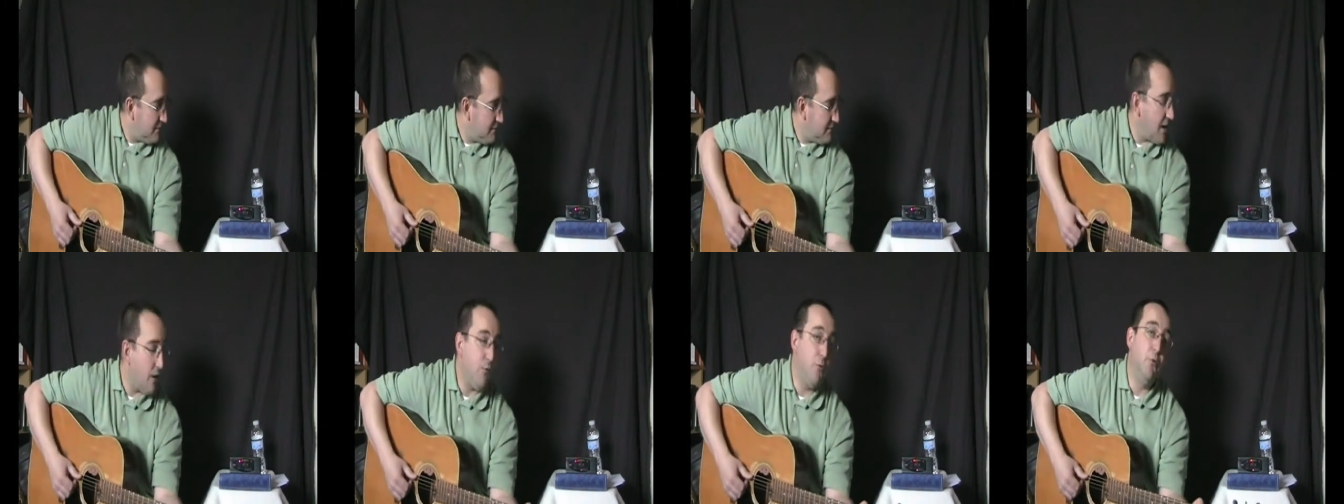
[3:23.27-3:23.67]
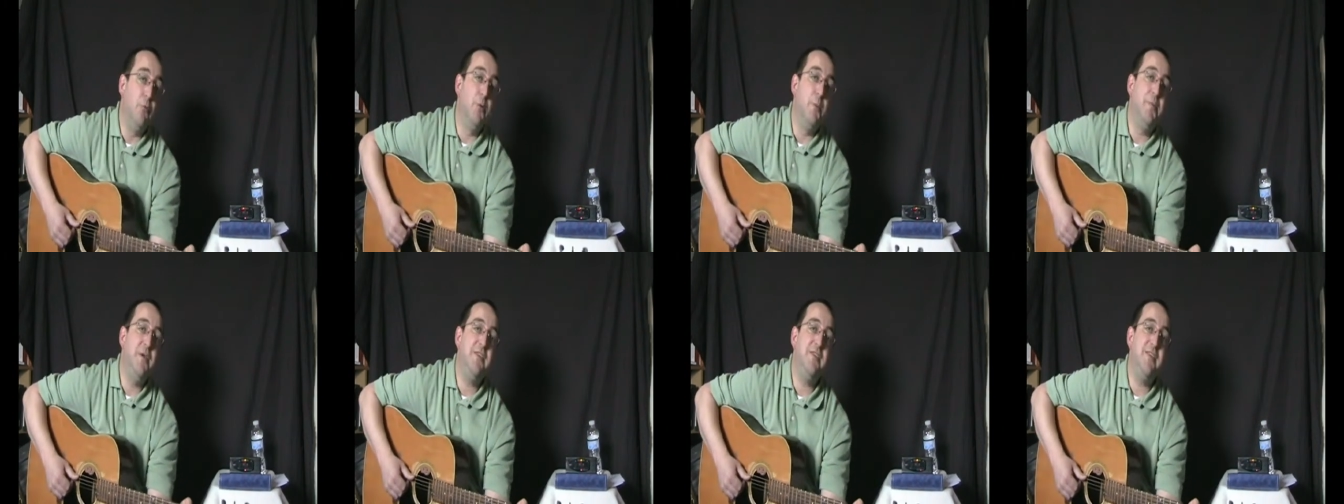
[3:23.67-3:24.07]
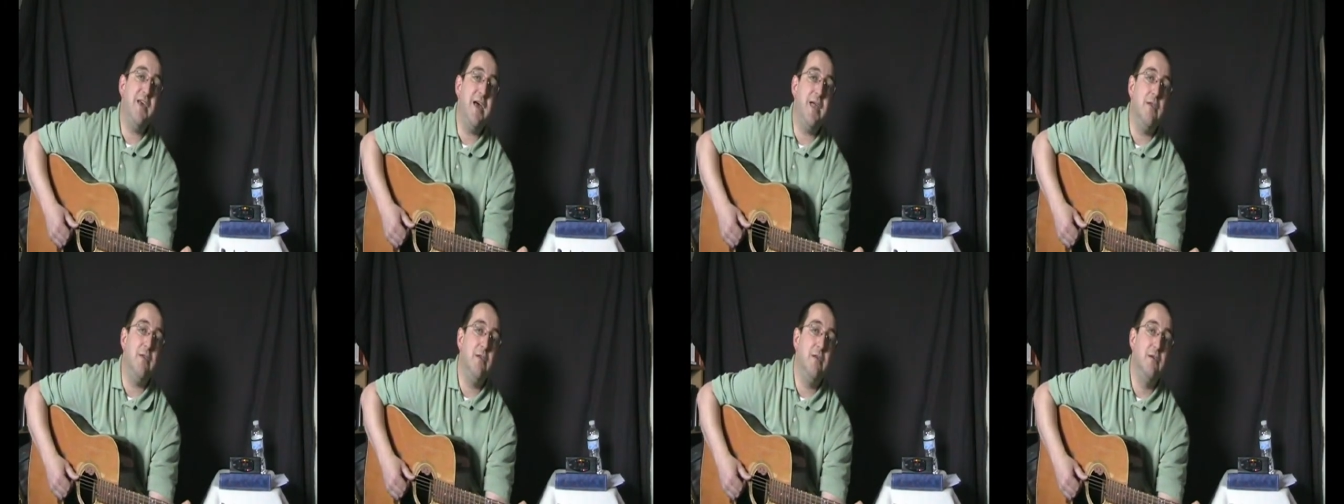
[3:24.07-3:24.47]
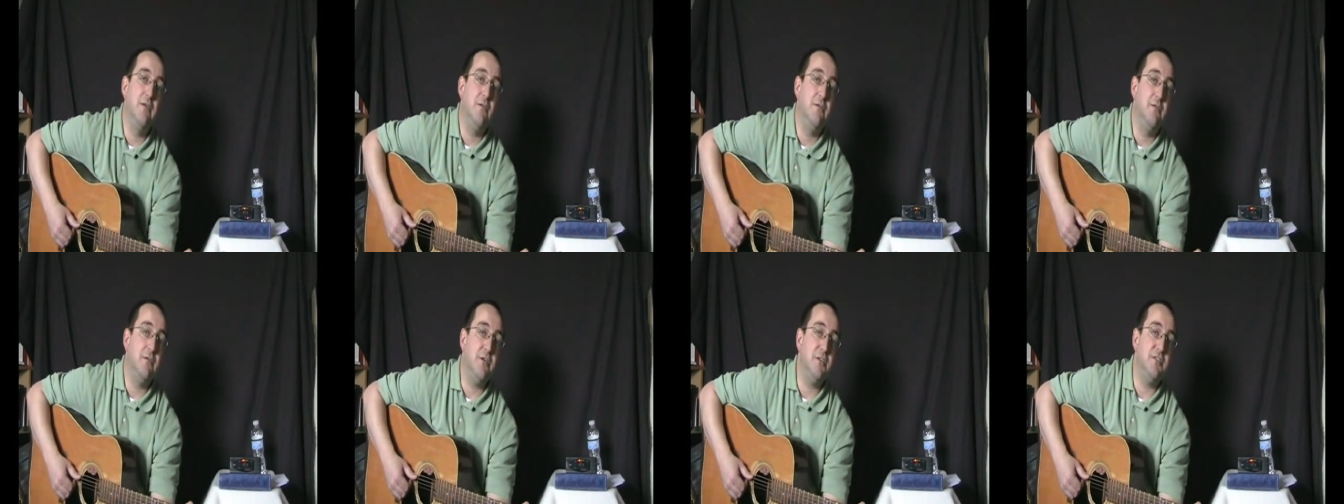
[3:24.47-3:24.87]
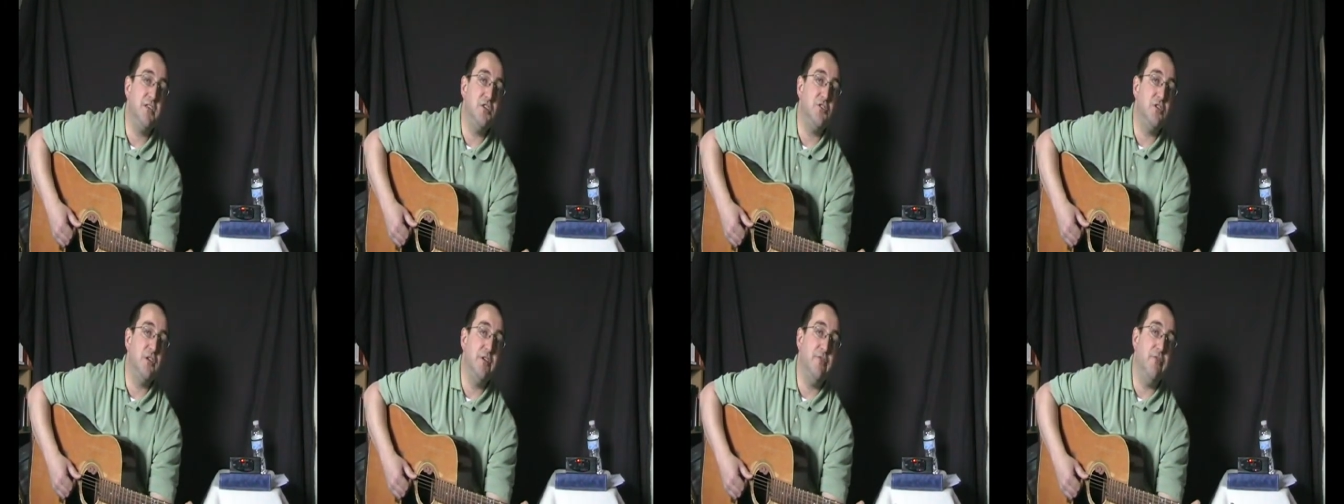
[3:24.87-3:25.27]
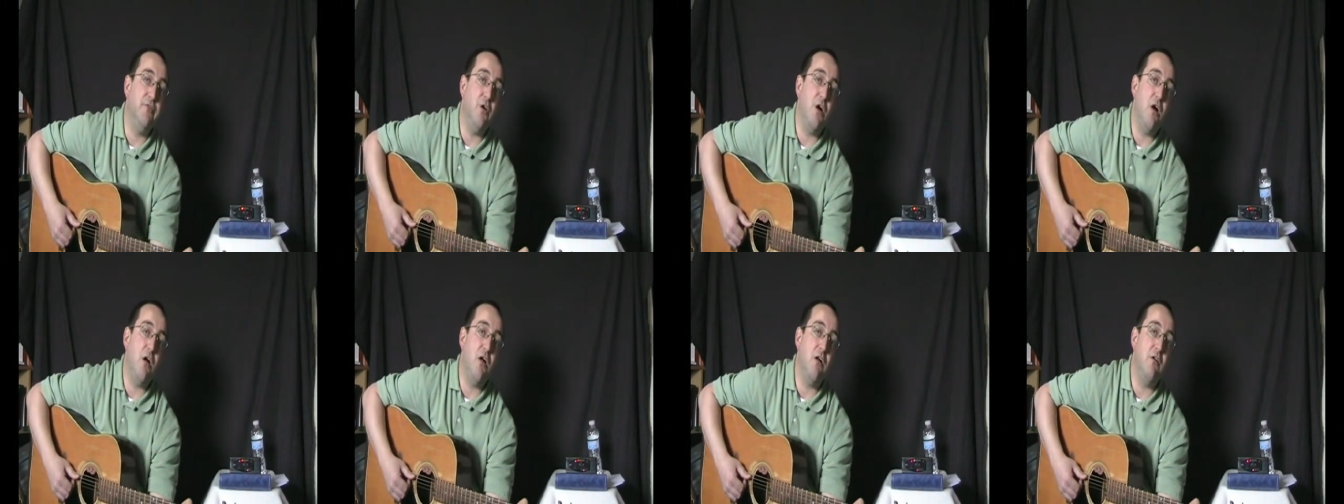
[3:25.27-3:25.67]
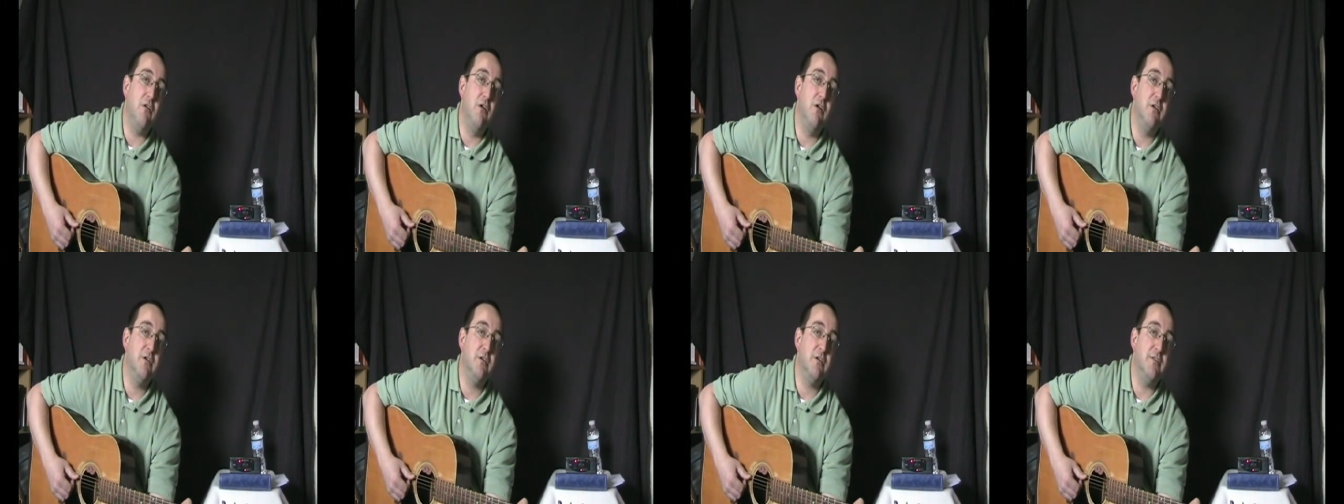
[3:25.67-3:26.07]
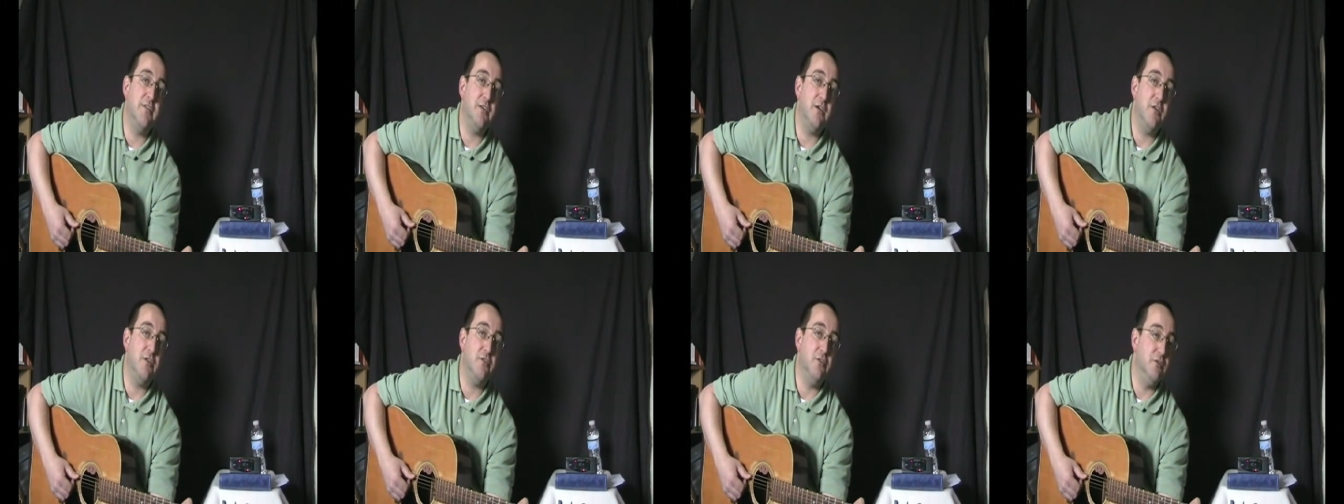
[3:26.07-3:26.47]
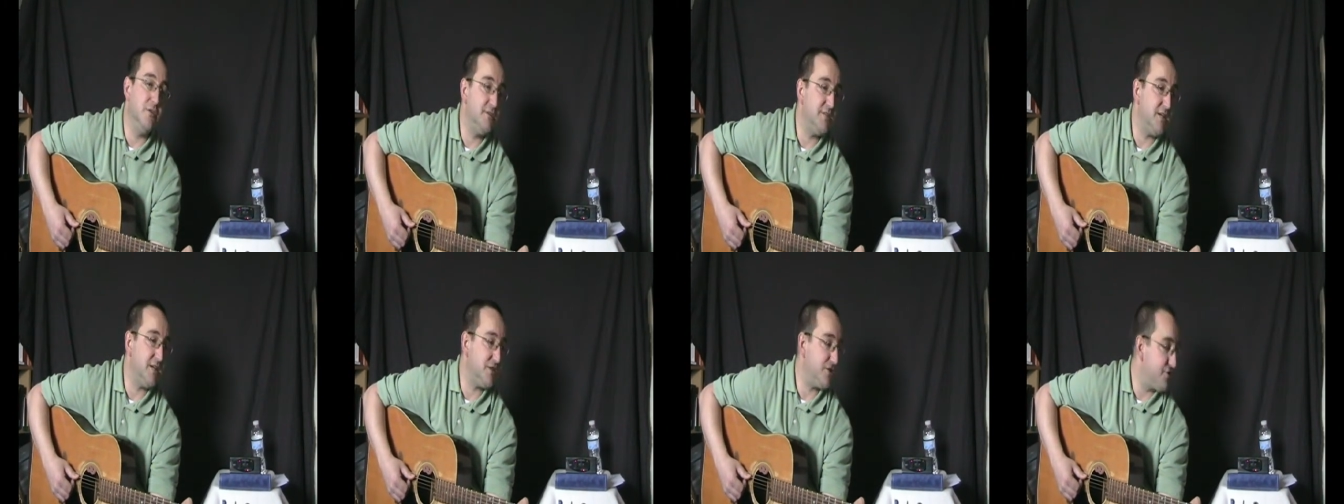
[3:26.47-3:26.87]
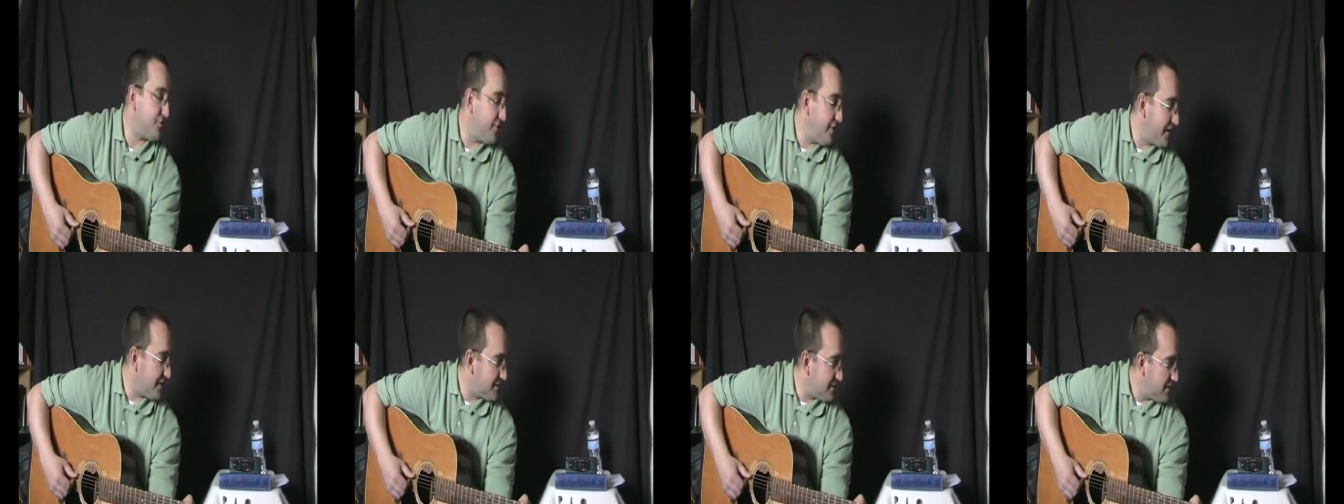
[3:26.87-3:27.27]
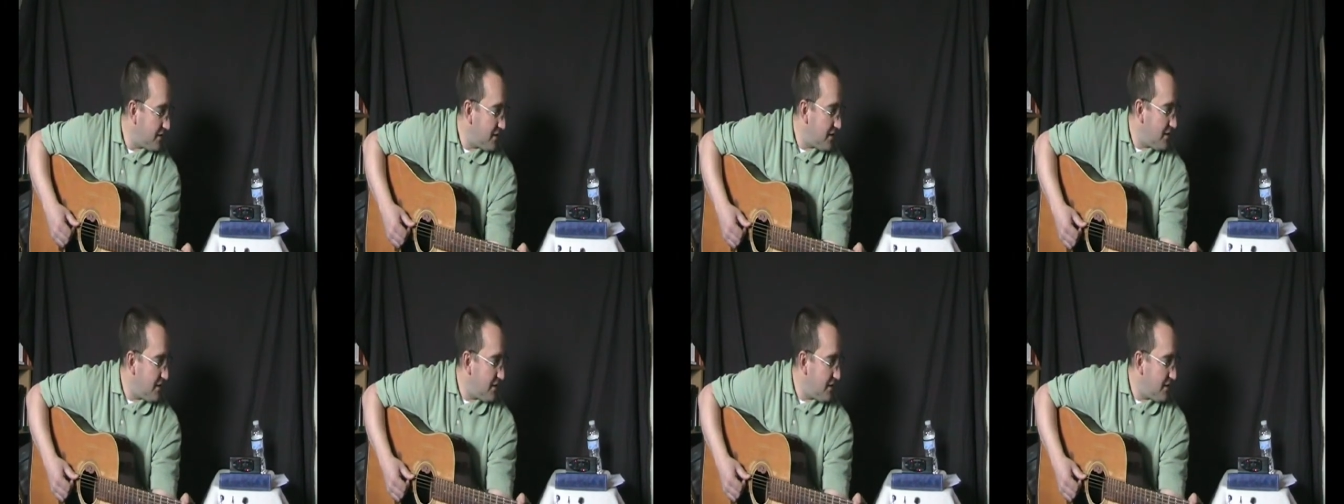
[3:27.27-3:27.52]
Now we'll repeat that essentially for all of the other 6 strings.